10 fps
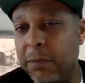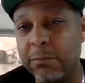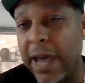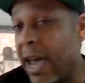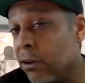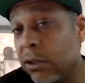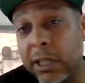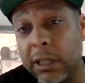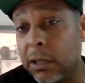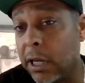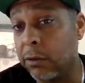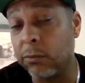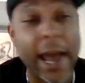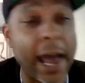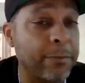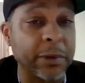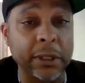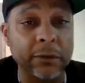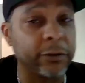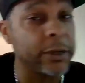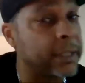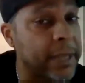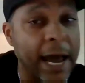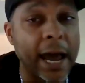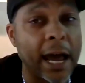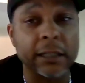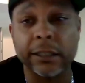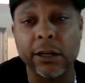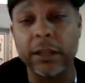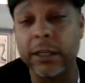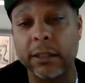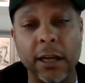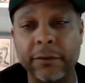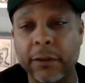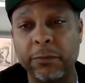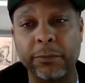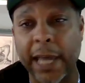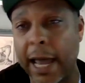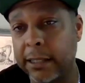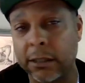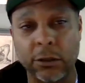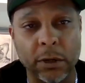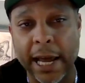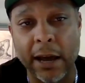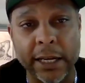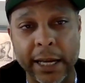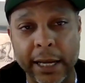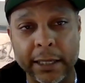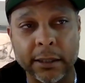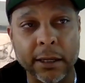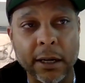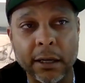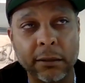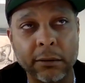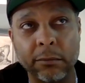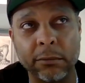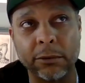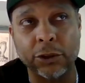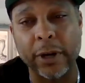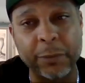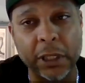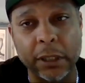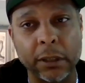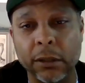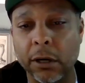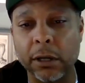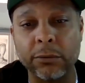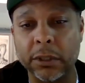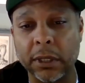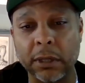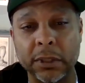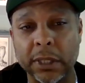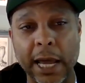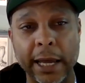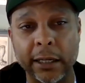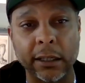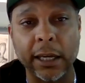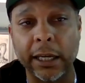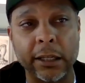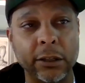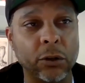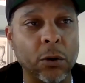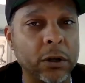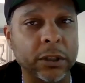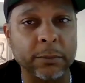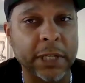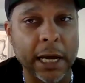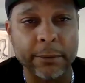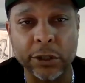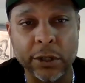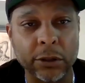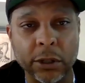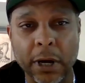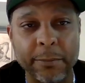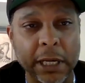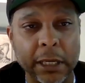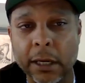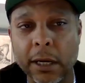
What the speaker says: battle and rap and freestyle and all this stuff that cats is doing nowadays, scripted. It was like kicking in the door sometimes, So